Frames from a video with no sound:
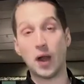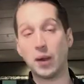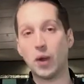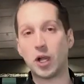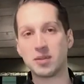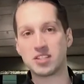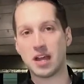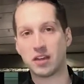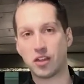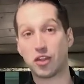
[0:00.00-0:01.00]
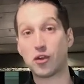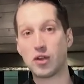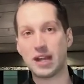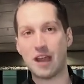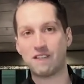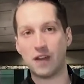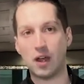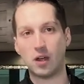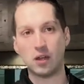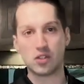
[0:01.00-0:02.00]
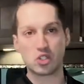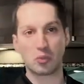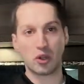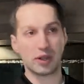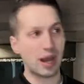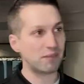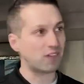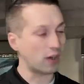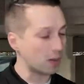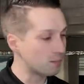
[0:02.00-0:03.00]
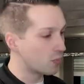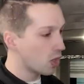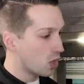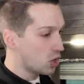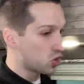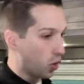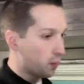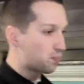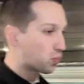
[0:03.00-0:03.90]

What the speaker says: right, welcome inside of the 30FL Sprinter Campfire. So,